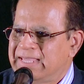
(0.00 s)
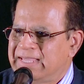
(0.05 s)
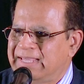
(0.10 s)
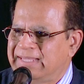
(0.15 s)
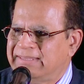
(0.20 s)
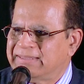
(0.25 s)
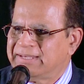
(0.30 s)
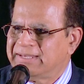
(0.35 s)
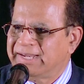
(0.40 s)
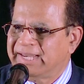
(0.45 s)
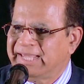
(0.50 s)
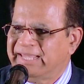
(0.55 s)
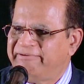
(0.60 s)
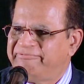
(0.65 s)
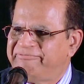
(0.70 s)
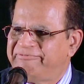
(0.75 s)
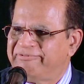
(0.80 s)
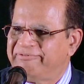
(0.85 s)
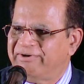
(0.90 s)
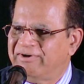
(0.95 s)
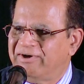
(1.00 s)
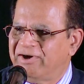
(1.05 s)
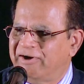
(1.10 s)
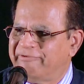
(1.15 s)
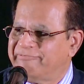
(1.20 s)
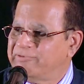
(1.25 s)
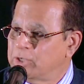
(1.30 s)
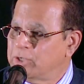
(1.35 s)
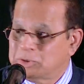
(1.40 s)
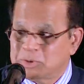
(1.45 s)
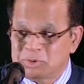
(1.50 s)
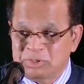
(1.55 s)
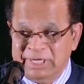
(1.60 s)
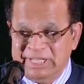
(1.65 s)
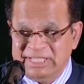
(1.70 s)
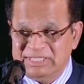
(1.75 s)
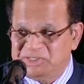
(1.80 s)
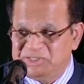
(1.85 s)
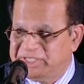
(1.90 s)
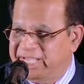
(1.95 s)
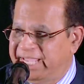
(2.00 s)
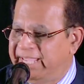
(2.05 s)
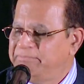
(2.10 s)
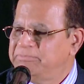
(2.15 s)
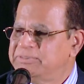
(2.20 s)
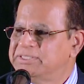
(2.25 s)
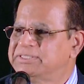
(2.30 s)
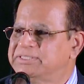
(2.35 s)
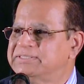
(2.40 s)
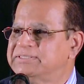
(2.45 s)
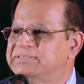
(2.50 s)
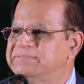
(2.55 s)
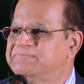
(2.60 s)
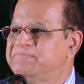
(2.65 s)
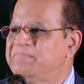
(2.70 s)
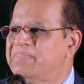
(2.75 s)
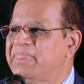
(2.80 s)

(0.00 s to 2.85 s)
in the life of not only James